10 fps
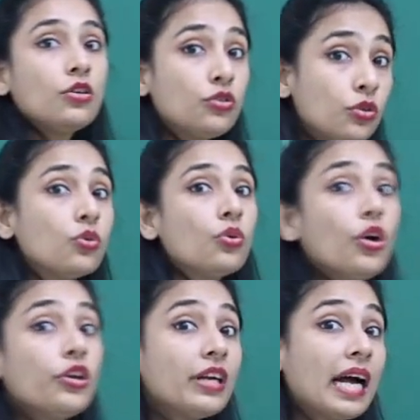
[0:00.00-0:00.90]
2.
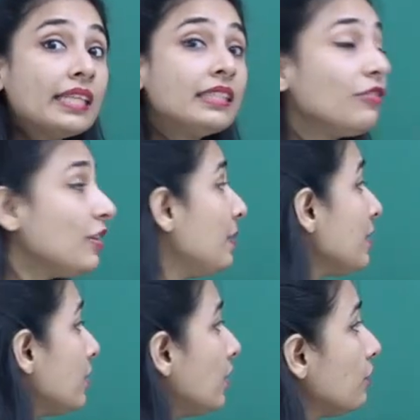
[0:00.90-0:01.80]
Your answer will
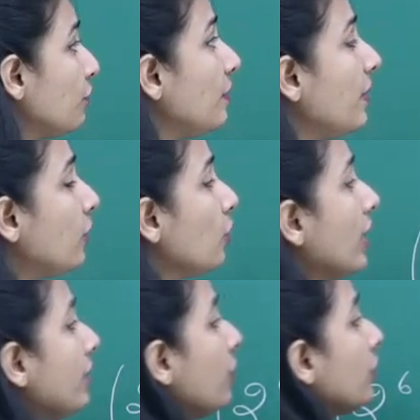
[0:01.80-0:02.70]
be 2
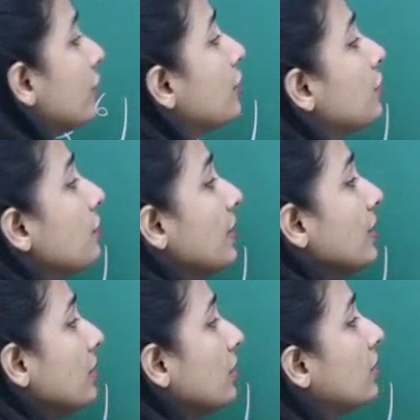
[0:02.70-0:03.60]
and your question
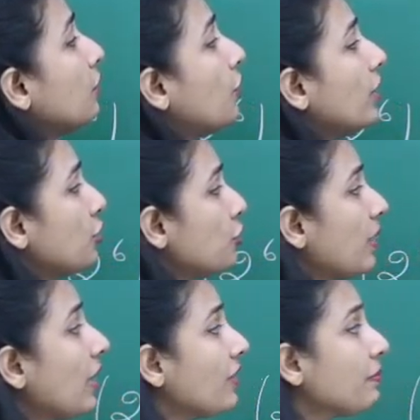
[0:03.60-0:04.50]
was 64 raised to
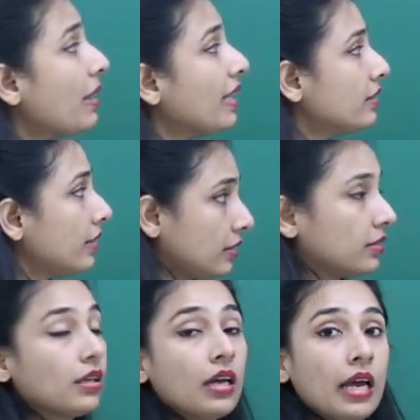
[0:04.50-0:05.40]
power 1 by
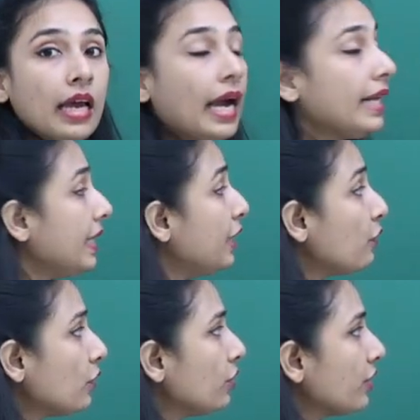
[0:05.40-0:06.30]
6 and it
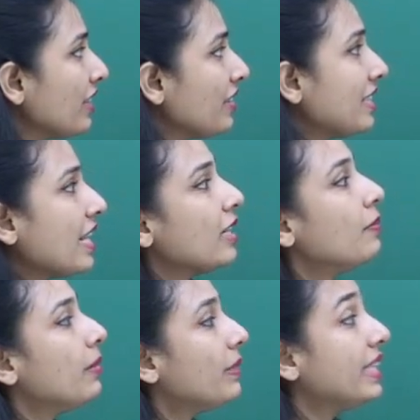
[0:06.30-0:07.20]
was looking
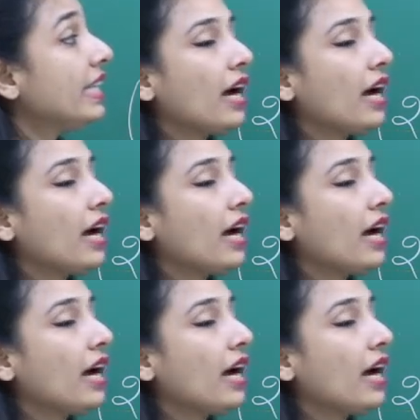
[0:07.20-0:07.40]
terrible, but the